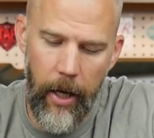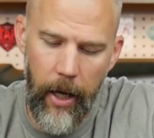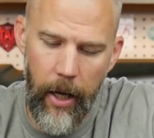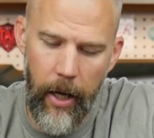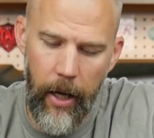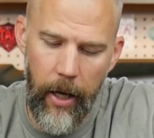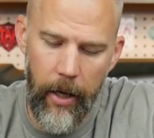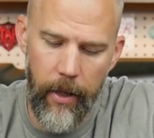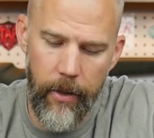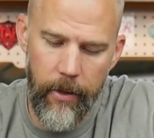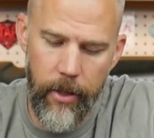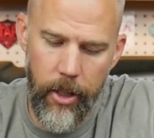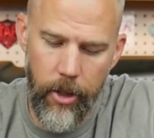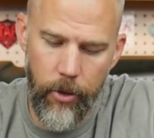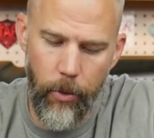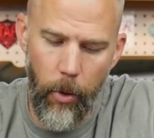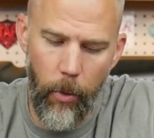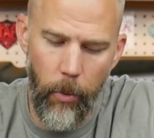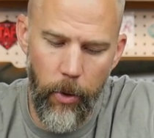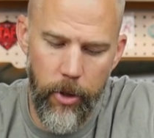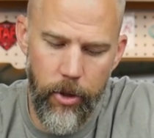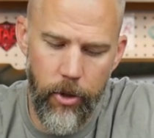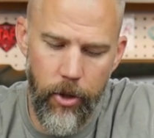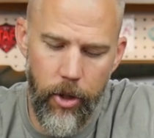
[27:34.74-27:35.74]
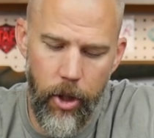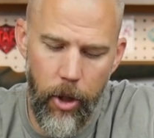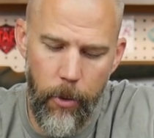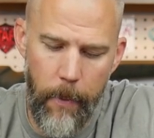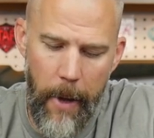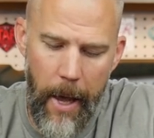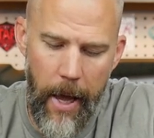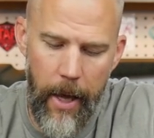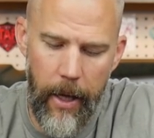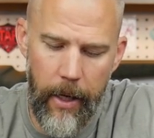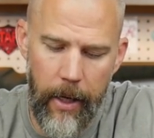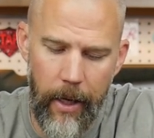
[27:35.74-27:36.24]
uh, this one wasn't too
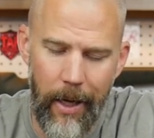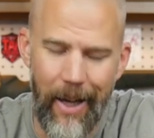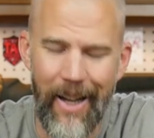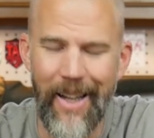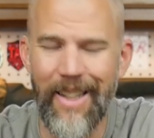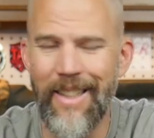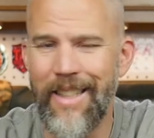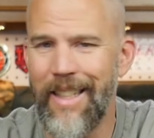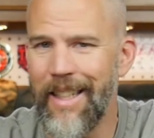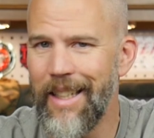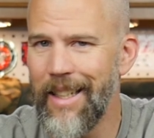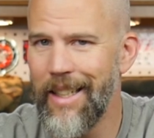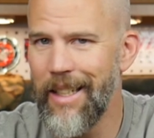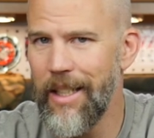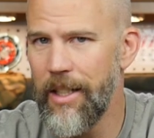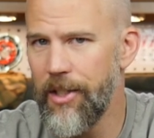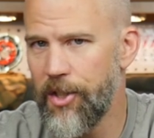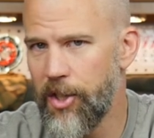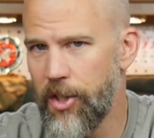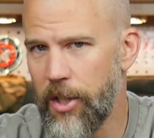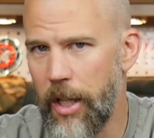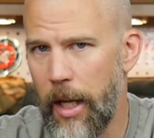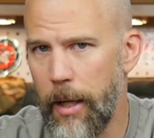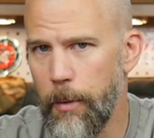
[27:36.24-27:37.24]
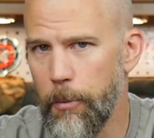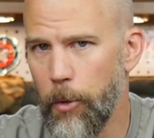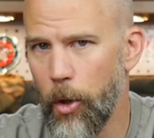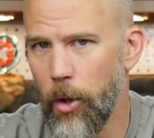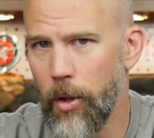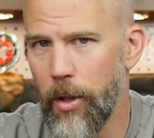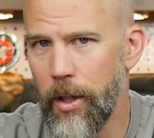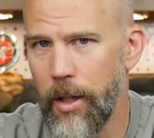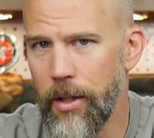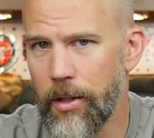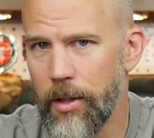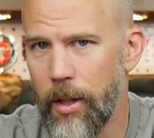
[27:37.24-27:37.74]
bad. I didn't get as
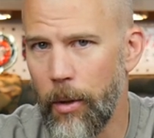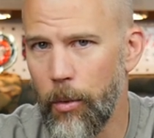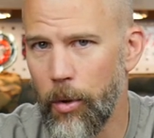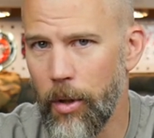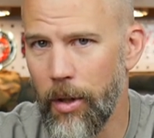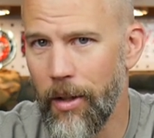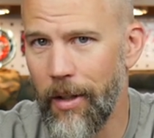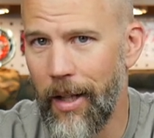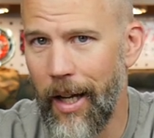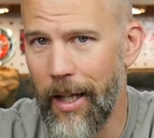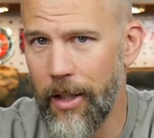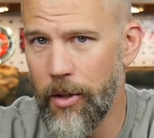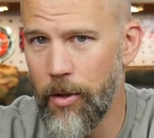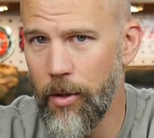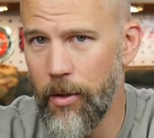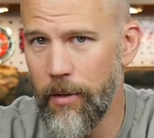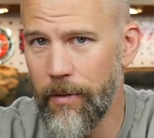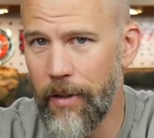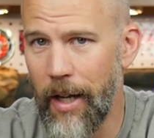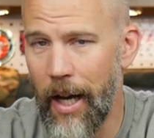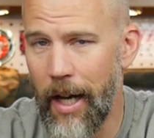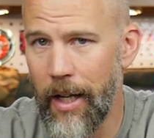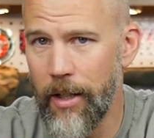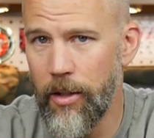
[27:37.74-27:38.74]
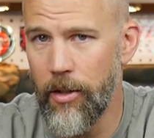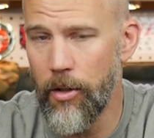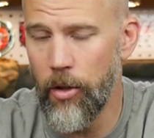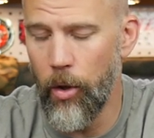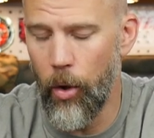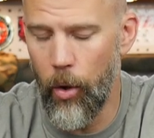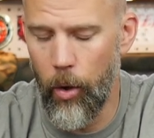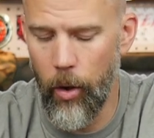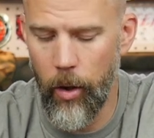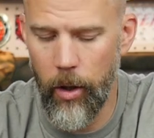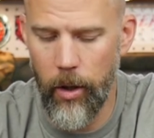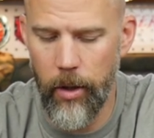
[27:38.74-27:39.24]
stable as I would like to have gotten
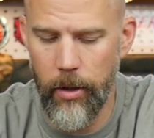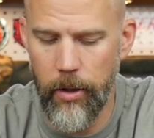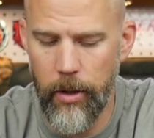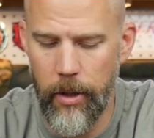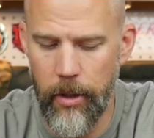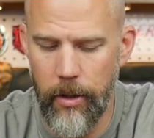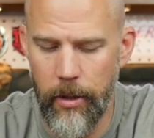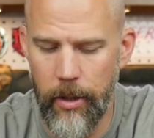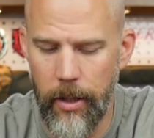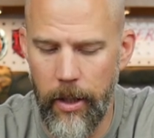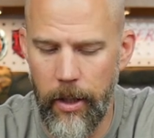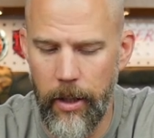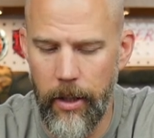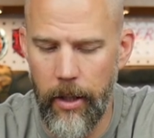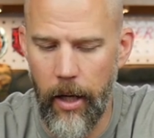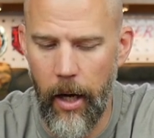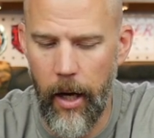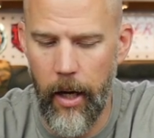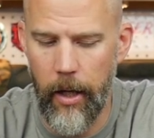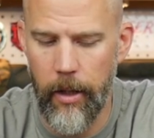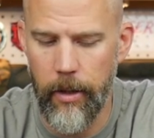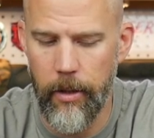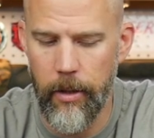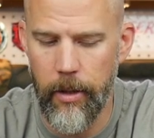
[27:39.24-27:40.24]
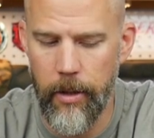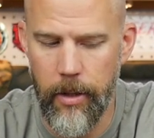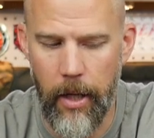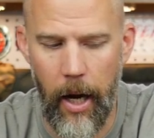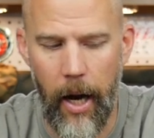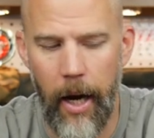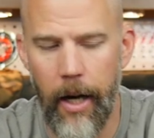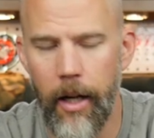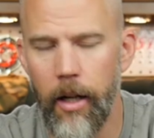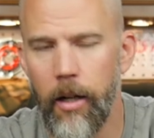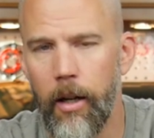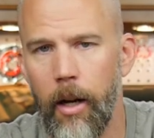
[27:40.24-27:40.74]
on the uh, the
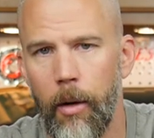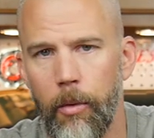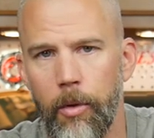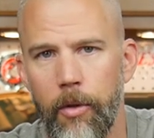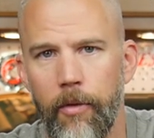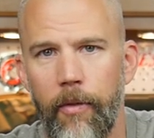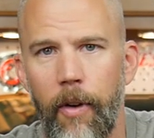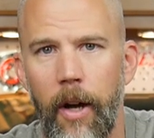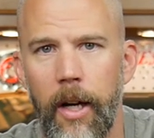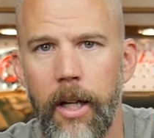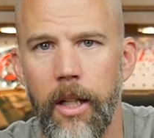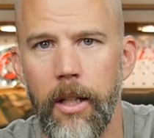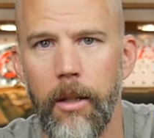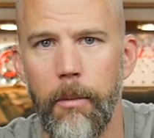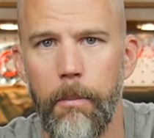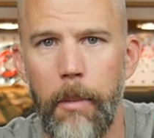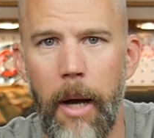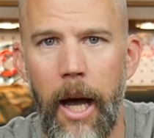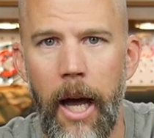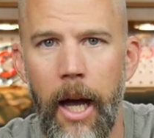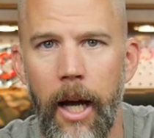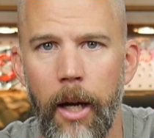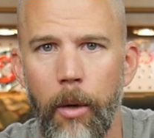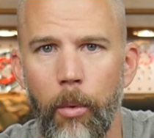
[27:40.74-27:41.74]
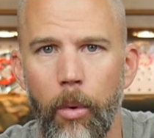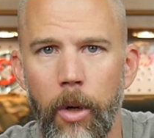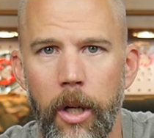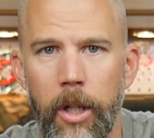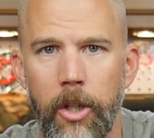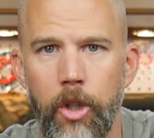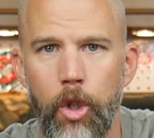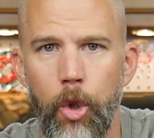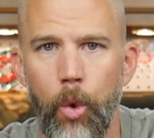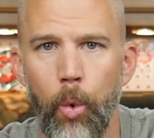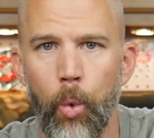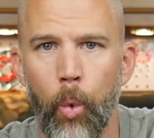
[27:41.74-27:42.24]
tire. I was fighting the bag,
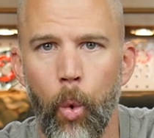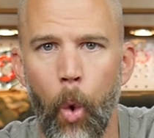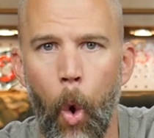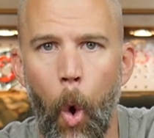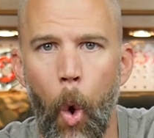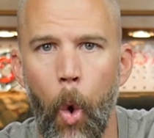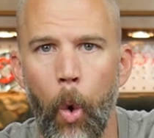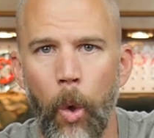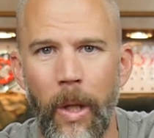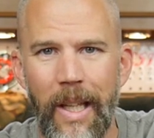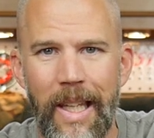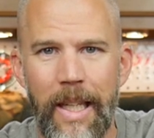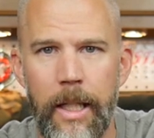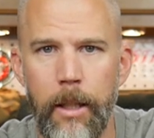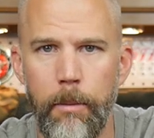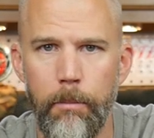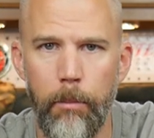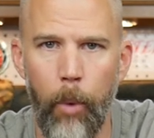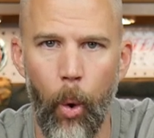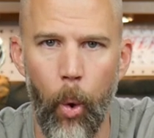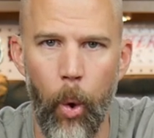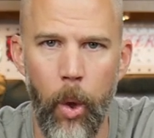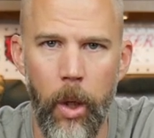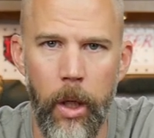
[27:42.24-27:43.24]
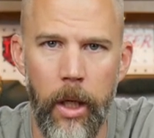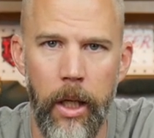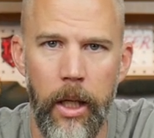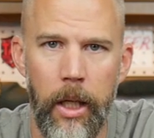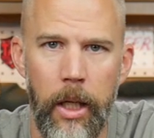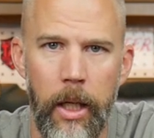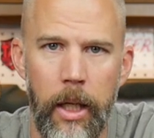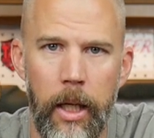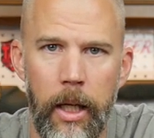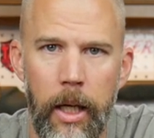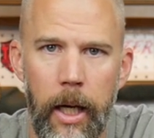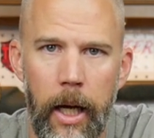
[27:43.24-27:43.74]
wanting to roll inboard
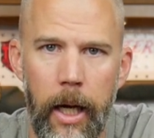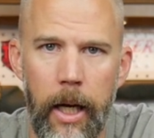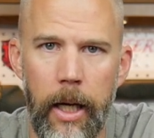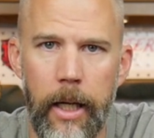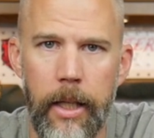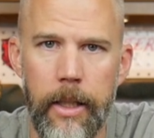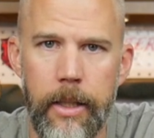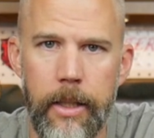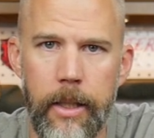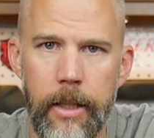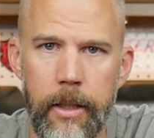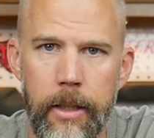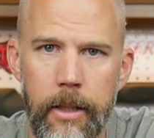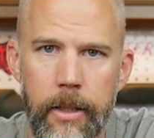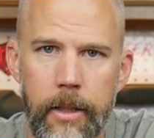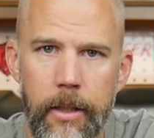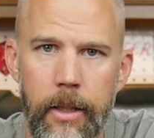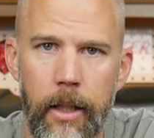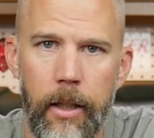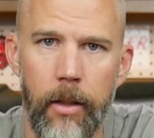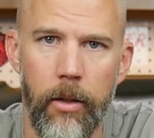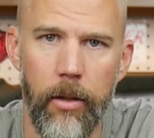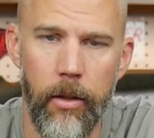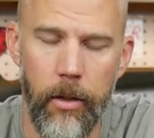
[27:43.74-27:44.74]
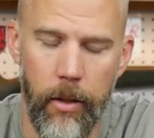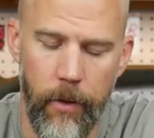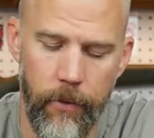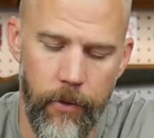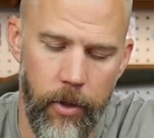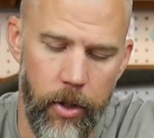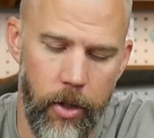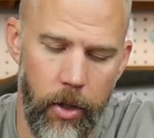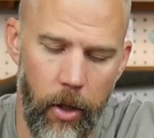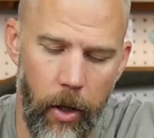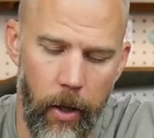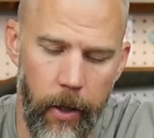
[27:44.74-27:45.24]
Uh, to the center of
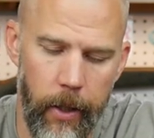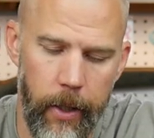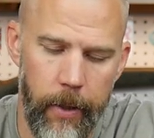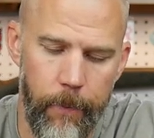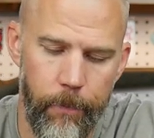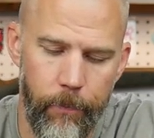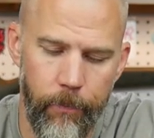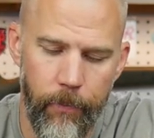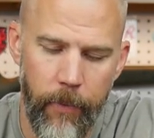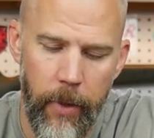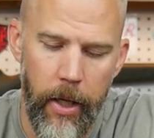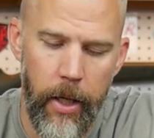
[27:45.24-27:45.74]
the target.